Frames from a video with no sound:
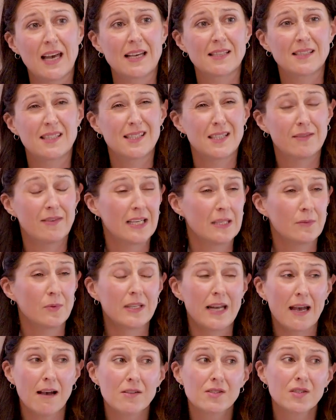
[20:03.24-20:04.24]
asked. Is there
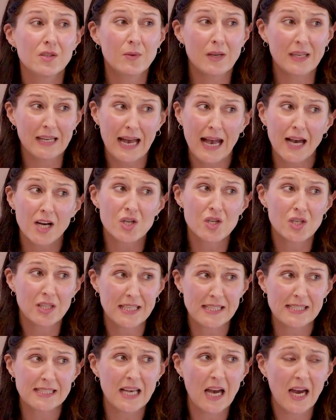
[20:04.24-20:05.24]
anyone else who can
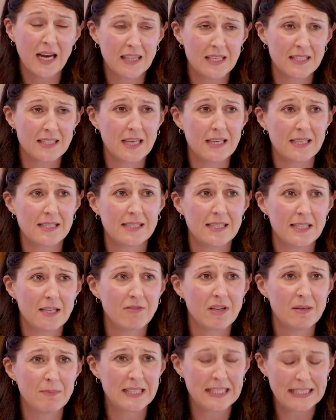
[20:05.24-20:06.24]
actually sign the tenancy
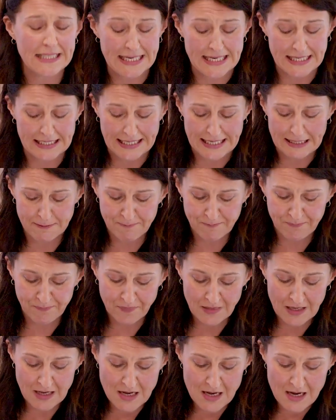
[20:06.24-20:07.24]
agreement legally?
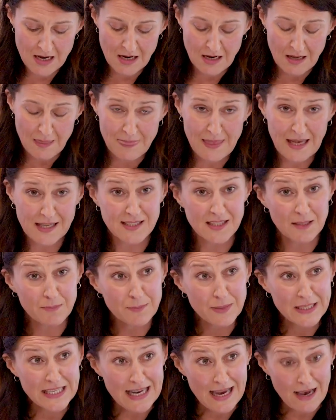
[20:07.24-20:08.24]
That
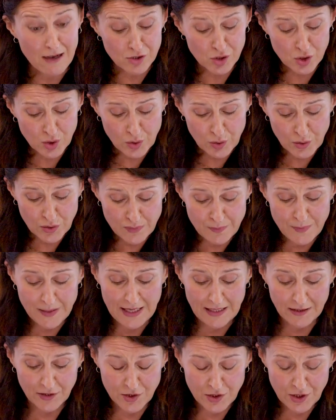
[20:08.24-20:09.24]
somebody else could
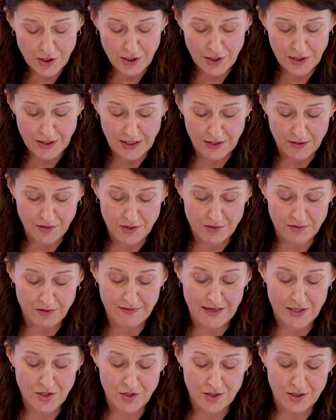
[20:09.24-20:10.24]
be an attorney under
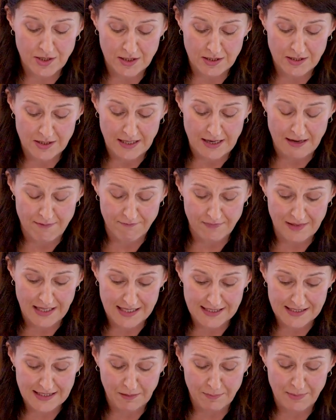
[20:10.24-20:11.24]
a registered
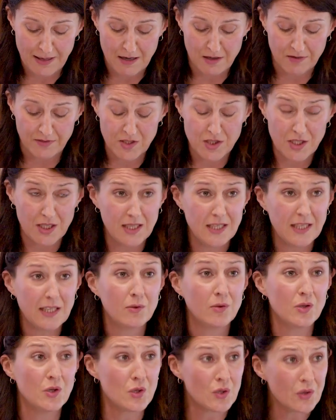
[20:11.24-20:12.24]
lasting power of
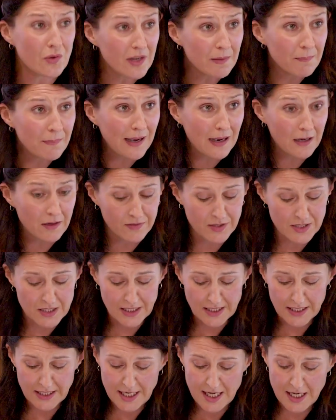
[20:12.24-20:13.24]
attorney or enduring power of
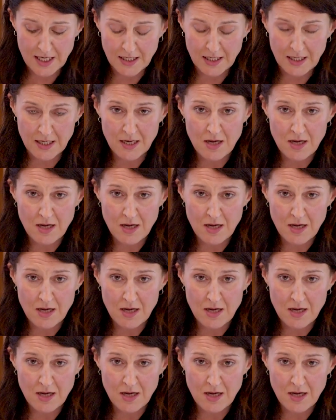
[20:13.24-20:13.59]
attorney,